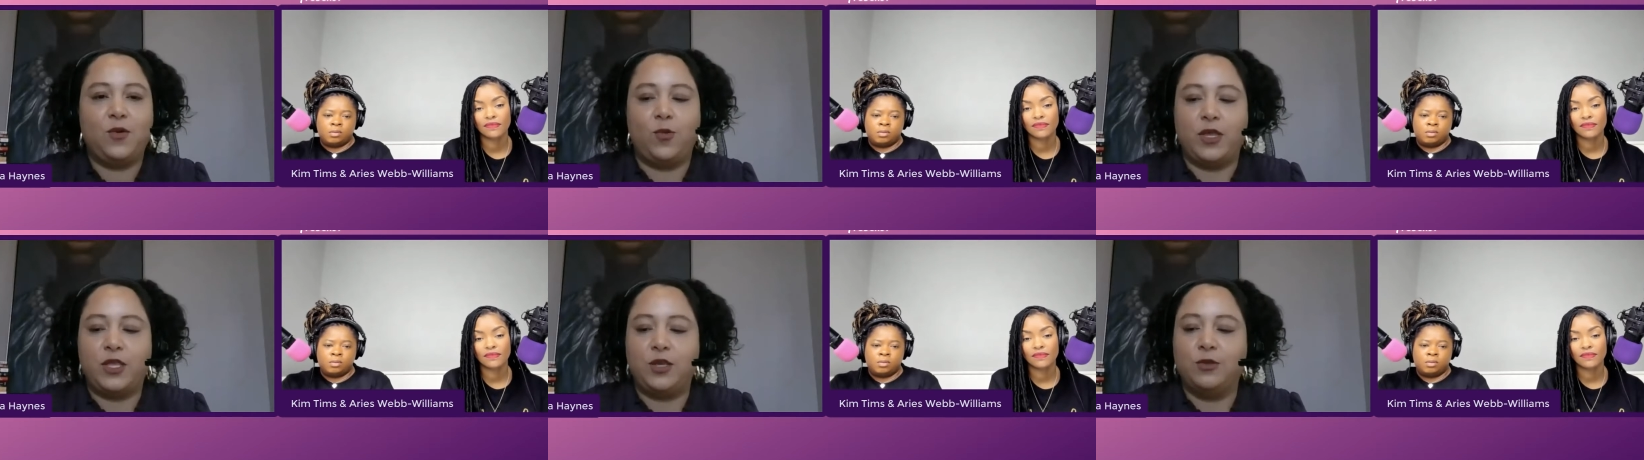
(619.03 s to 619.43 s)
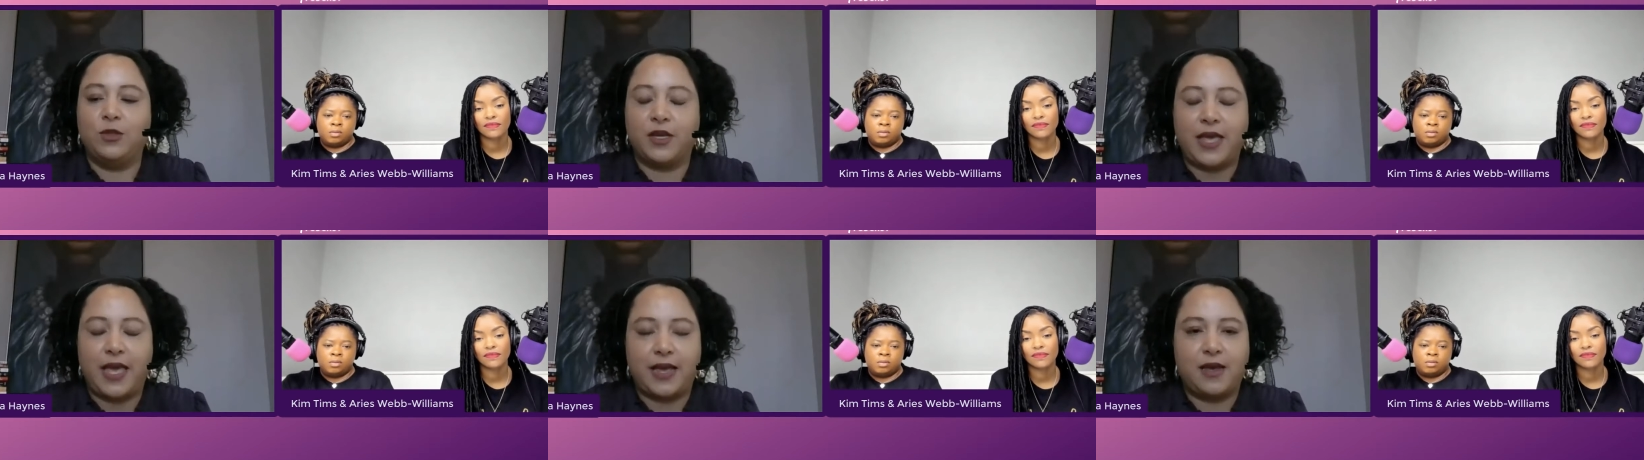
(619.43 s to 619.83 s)
Speaker 1: when you
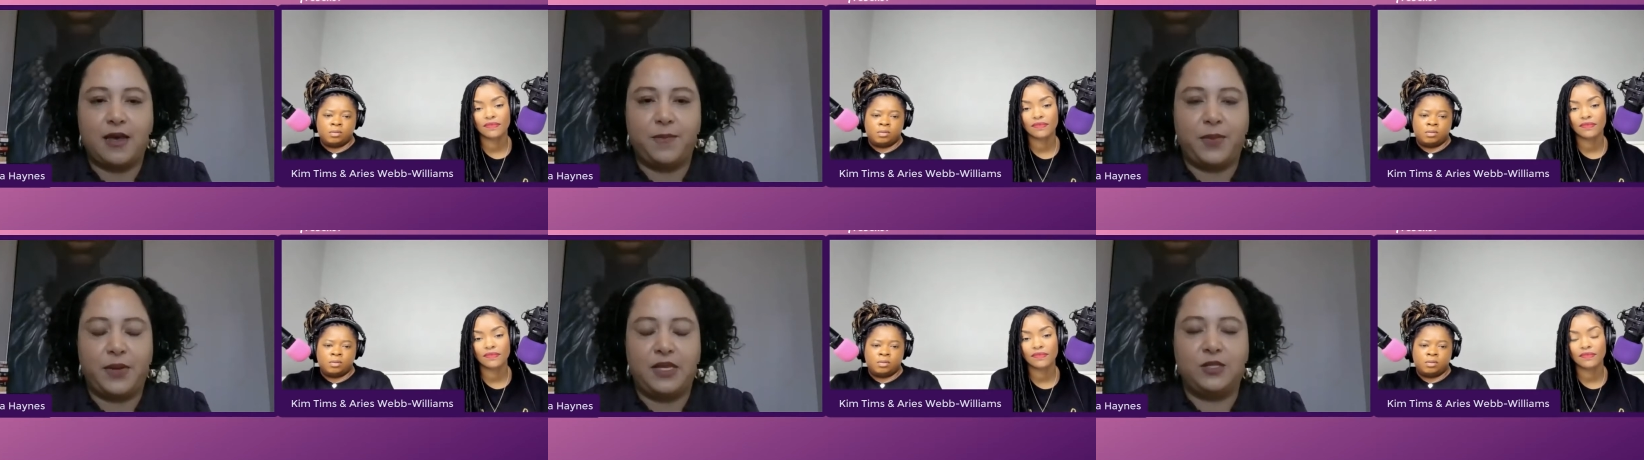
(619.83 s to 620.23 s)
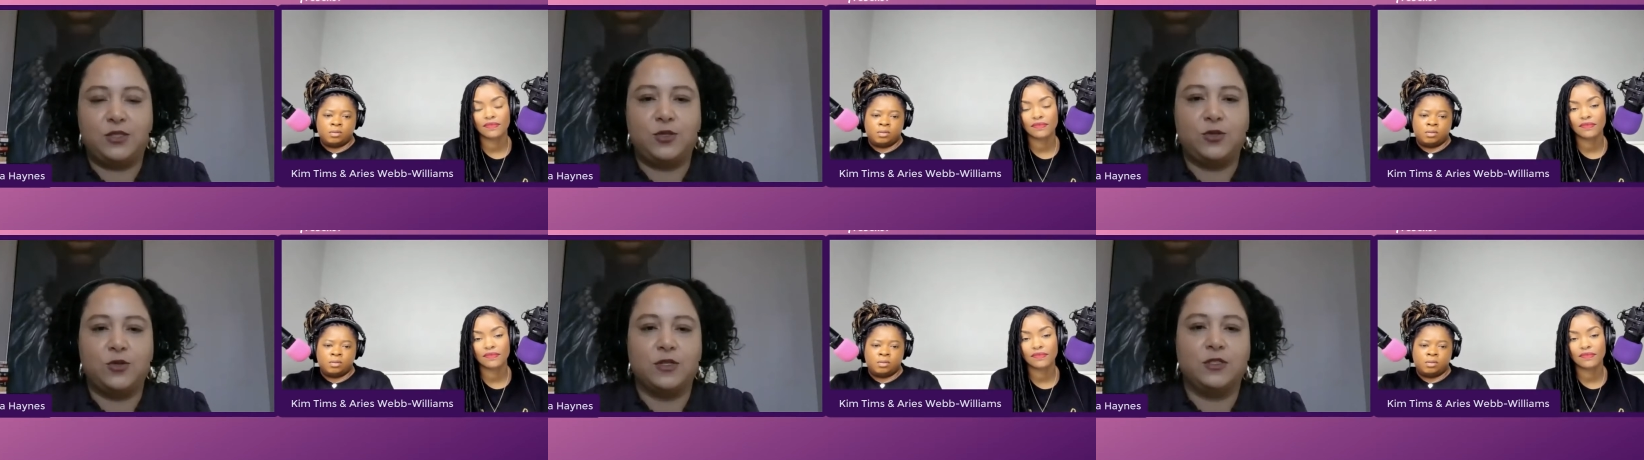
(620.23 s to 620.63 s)
look at companies
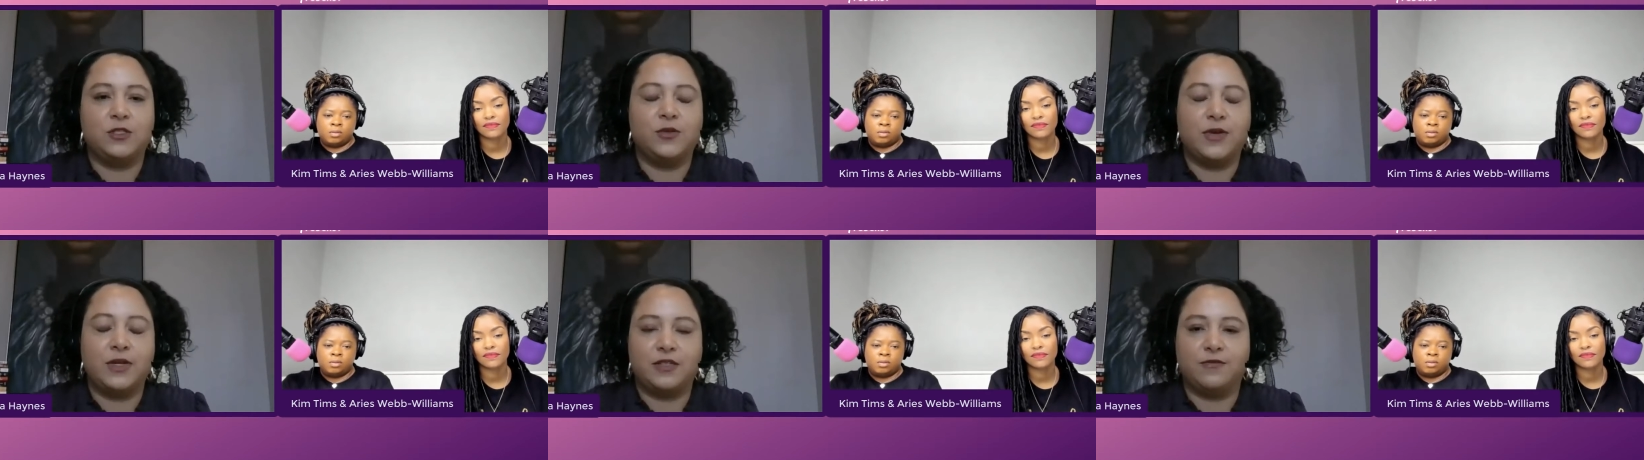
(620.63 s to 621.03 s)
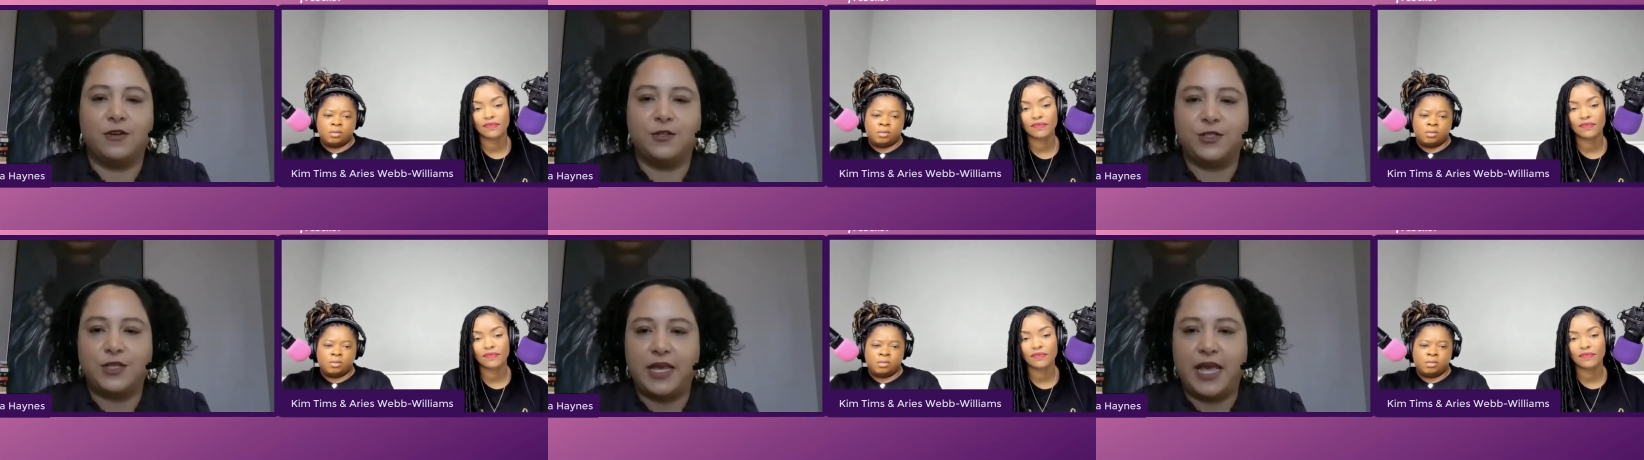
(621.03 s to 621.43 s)
who are doing
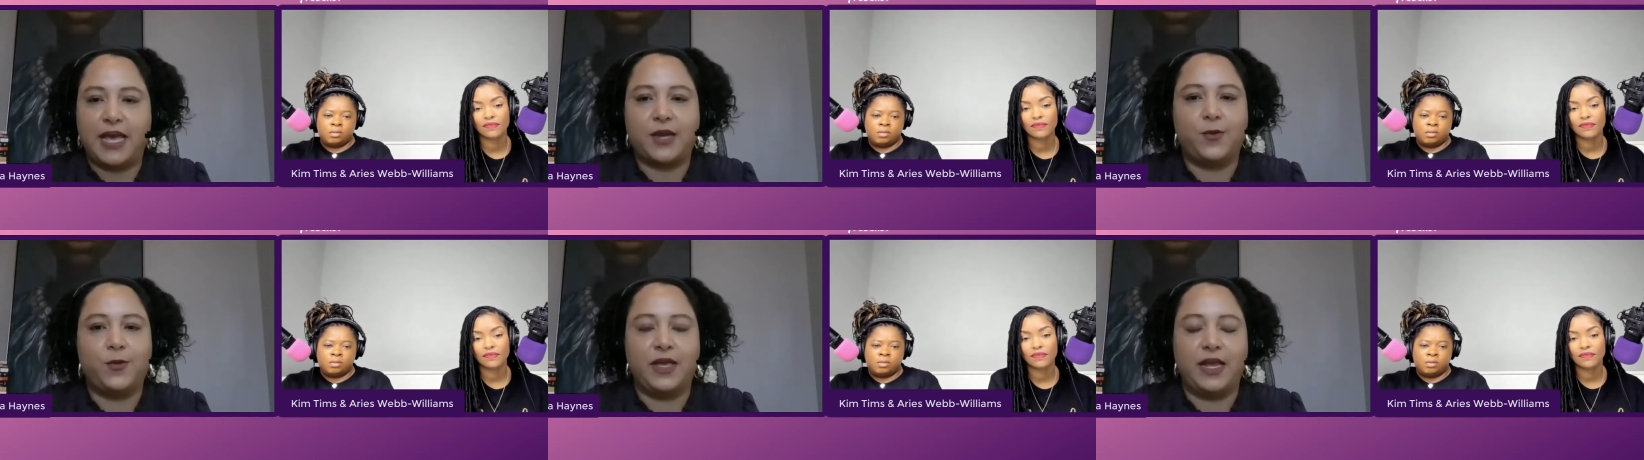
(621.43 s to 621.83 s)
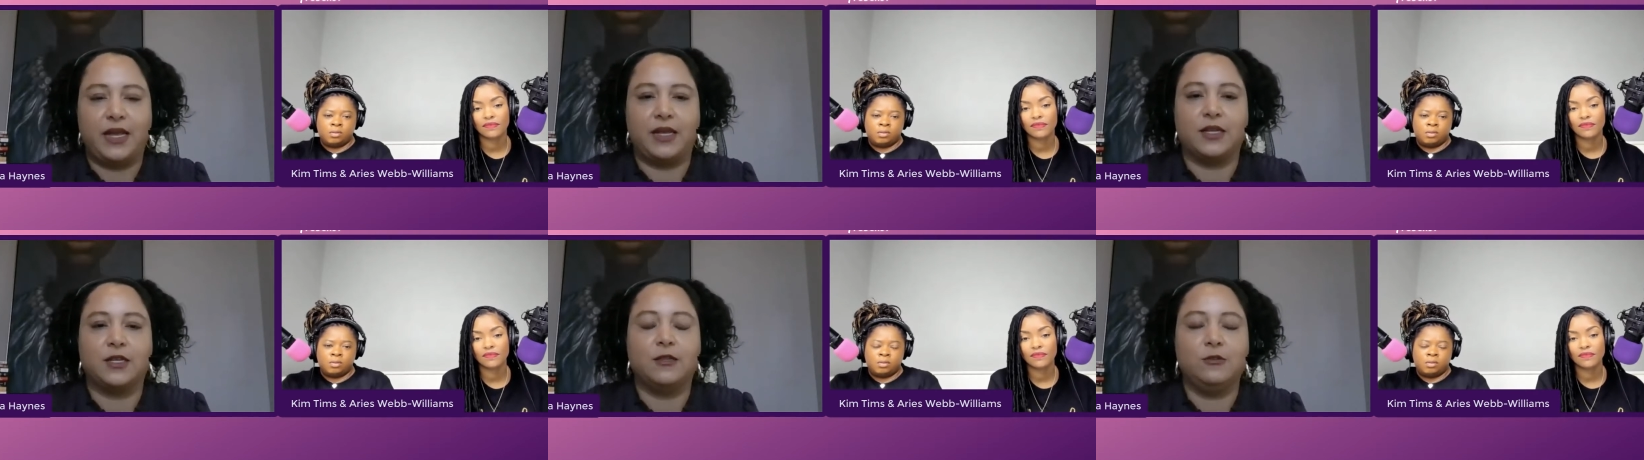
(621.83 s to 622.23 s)
diversity, equity,
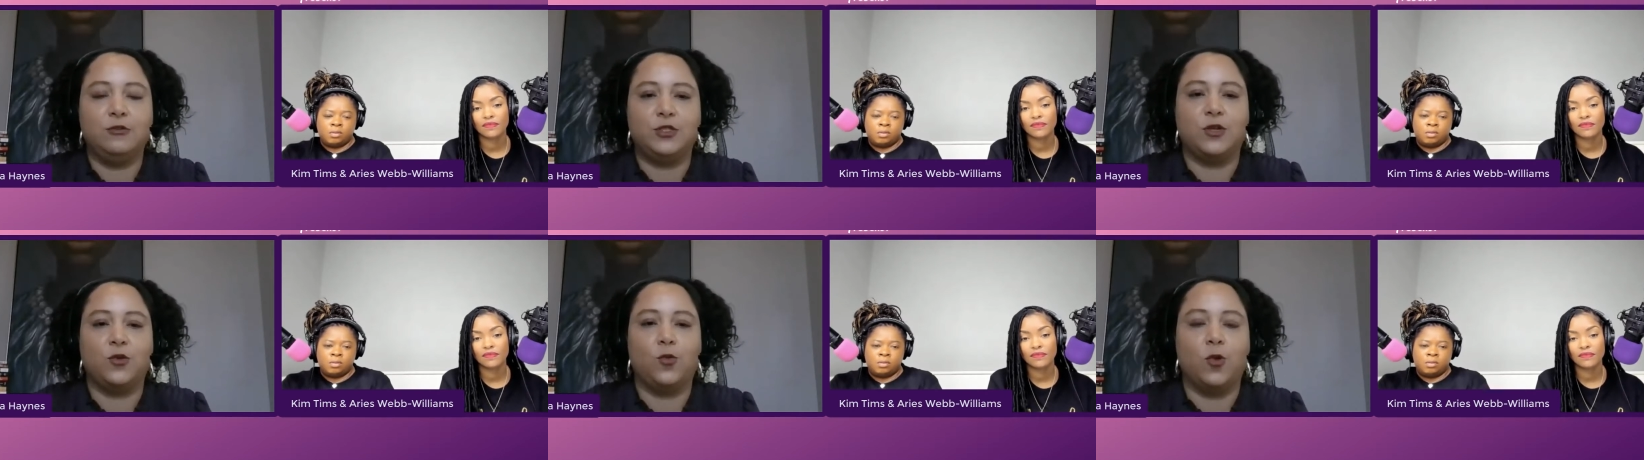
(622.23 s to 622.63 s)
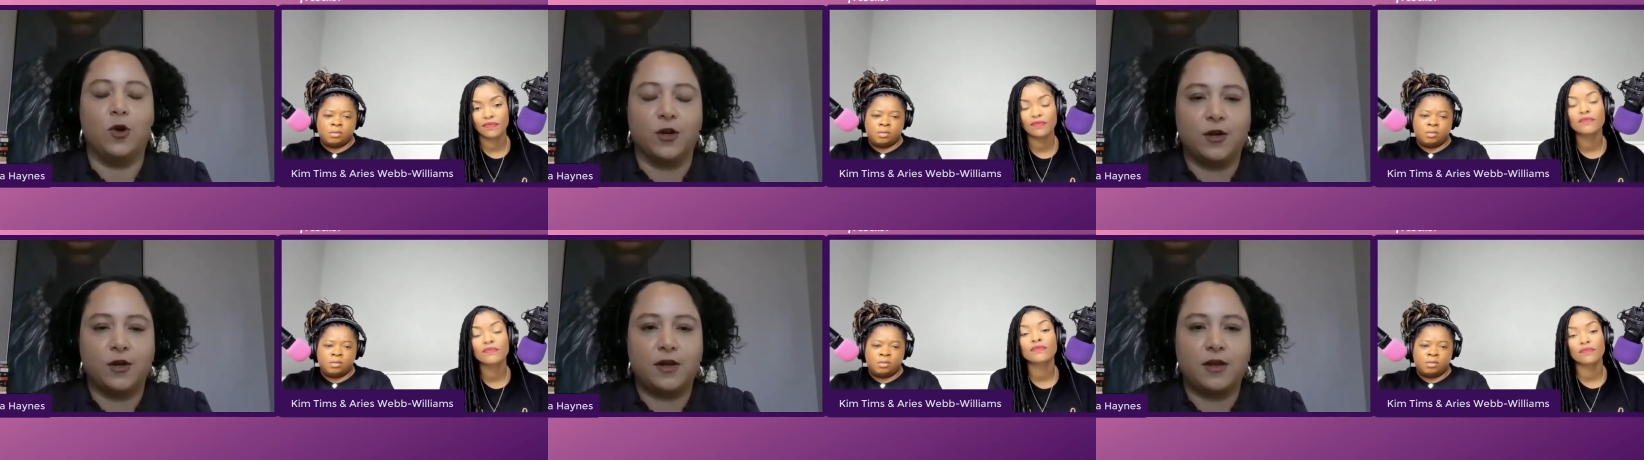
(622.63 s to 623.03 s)
and inclusion
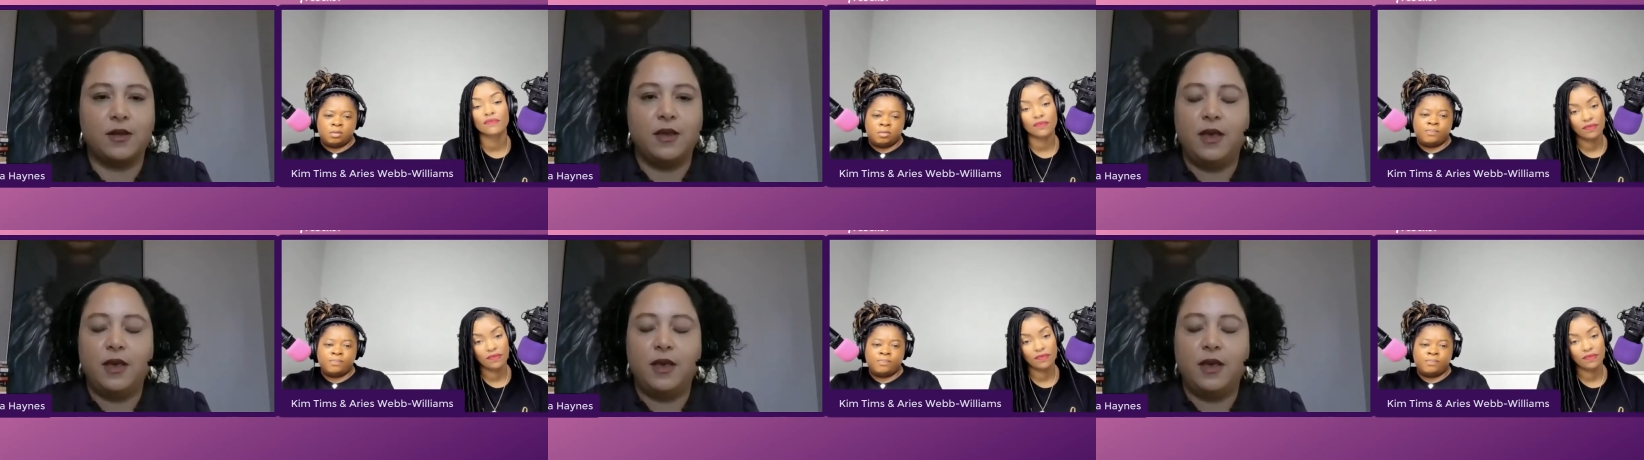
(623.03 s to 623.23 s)
work.